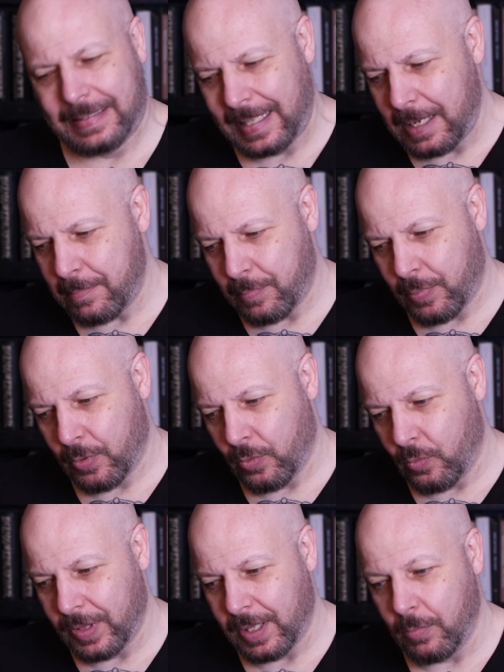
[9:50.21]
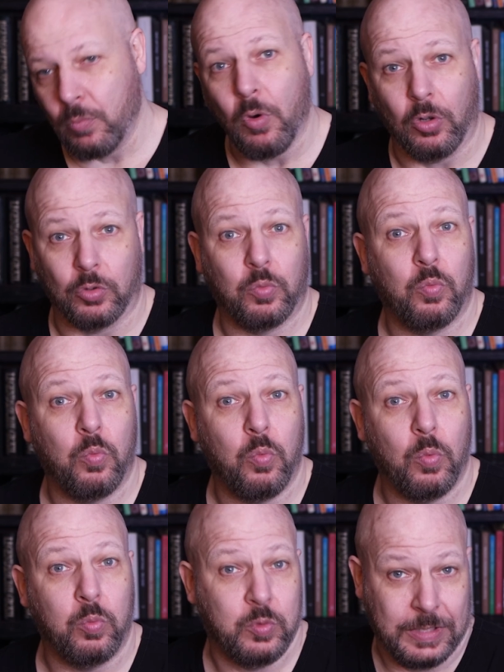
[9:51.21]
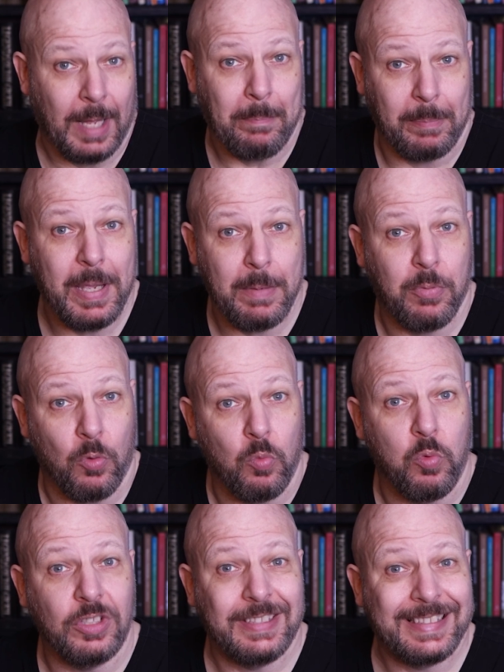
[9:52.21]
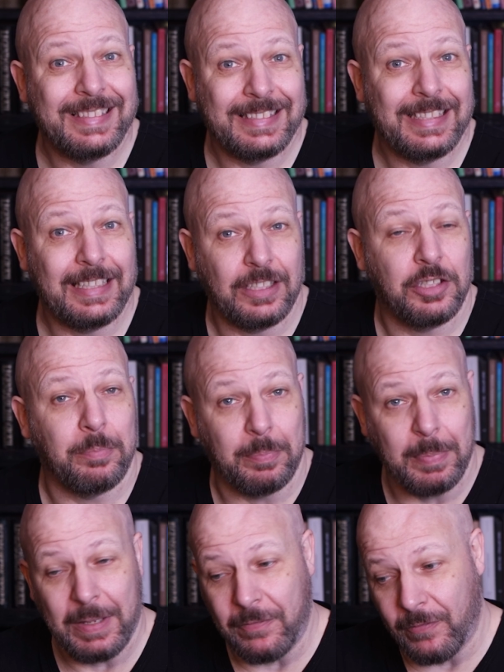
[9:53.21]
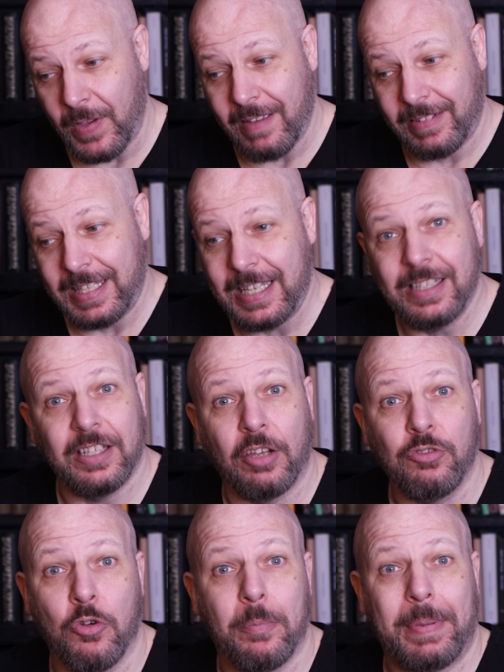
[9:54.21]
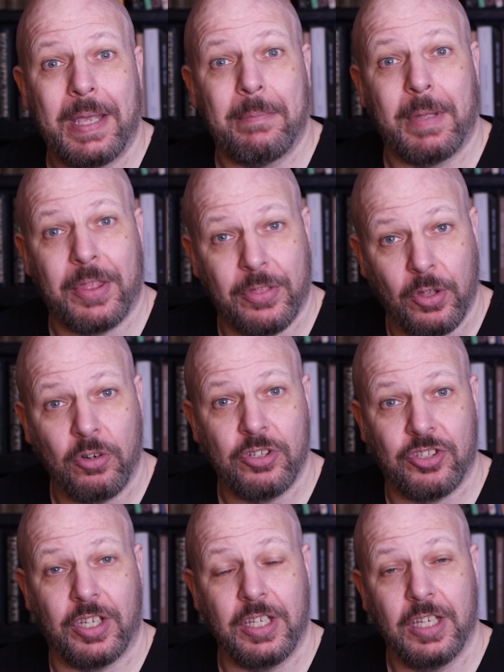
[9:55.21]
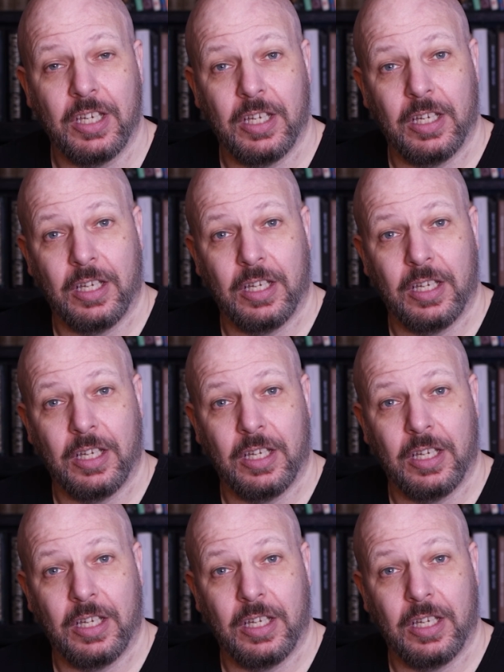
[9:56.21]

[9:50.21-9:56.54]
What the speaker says: deep within what some people would consider to be very Indo-European mythology,